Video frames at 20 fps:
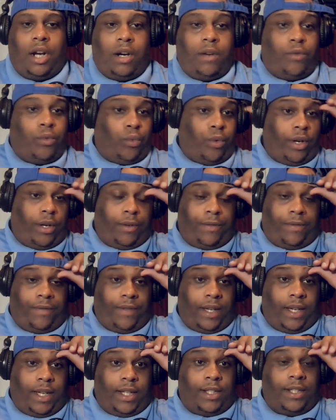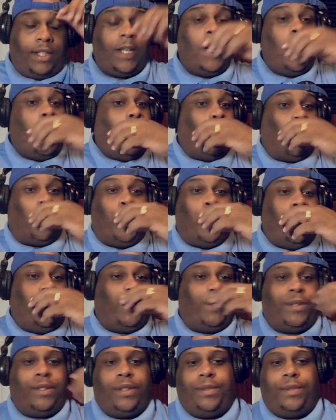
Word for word: of Real Fans, Real